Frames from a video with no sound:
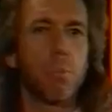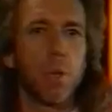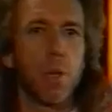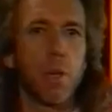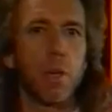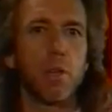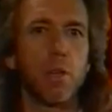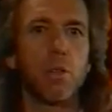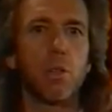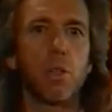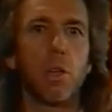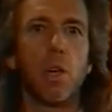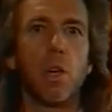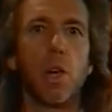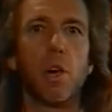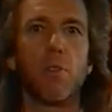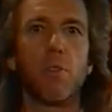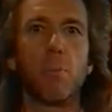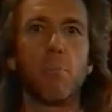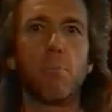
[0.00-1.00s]
a place
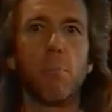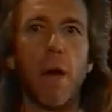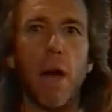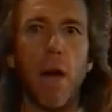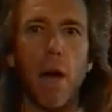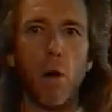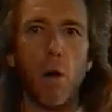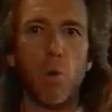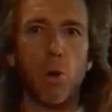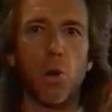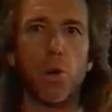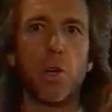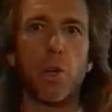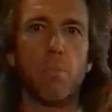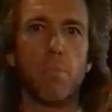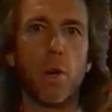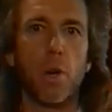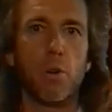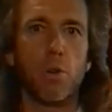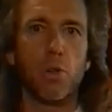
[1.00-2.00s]
of empowered
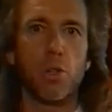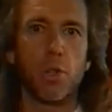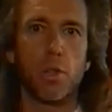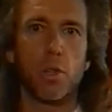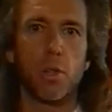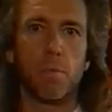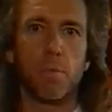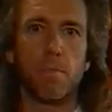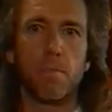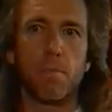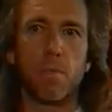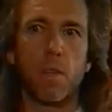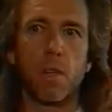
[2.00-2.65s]
emotion,